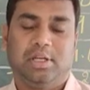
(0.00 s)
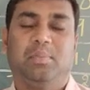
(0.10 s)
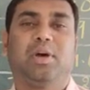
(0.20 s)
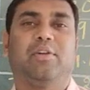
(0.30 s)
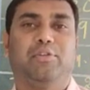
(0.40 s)

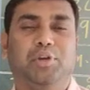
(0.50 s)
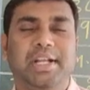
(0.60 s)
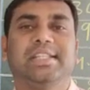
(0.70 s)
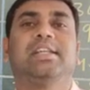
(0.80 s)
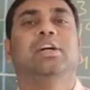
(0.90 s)
Number of
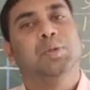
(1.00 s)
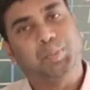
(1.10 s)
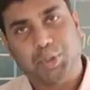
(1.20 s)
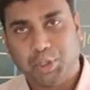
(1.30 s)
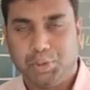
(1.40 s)
units
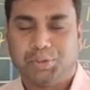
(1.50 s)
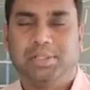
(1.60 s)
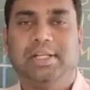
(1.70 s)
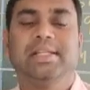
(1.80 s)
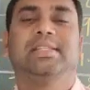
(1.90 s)

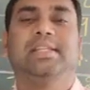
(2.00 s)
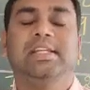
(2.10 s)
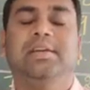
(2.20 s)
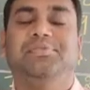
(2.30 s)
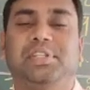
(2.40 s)
produced. That is
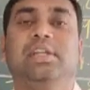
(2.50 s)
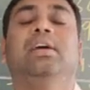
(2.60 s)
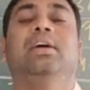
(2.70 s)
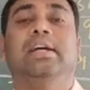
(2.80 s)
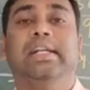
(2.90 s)

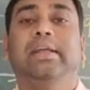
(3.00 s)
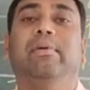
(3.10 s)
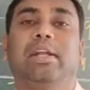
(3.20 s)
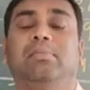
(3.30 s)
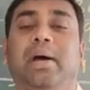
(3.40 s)
TFC
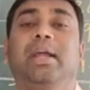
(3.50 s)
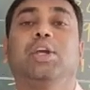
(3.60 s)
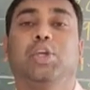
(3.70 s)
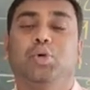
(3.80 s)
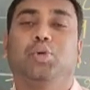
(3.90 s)
divided
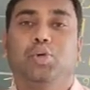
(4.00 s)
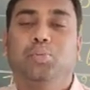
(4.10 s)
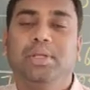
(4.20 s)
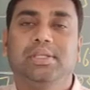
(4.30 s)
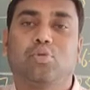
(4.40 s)
by Q. Q
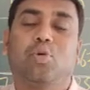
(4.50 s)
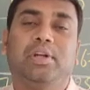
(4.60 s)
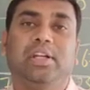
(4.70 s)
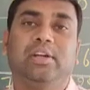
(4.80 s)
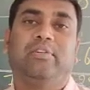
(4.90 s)
means
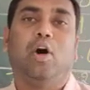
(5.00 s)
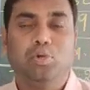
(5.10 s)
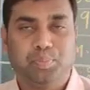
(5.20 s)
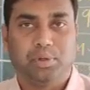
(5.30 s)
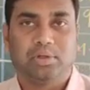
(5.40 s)
quantity of
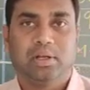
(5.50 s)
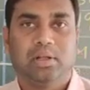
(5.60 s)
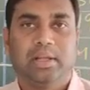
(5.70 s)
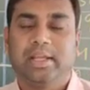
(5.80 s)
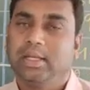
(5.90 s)

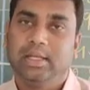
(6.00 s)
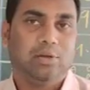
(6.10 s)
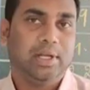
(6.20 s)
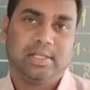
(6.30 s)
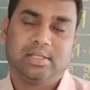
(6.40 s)
output, like in
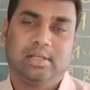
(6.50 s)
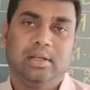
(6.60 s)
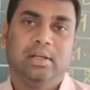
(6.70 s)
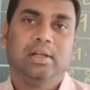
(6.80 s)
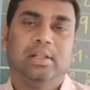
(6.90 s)

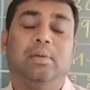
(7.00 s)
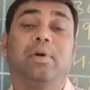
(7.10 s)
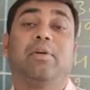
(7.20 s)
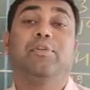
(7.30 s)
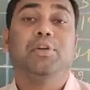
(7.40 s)
units.
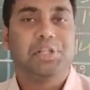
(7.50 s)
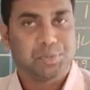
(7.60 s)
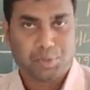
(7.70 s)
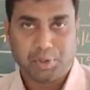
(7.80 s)
Number of units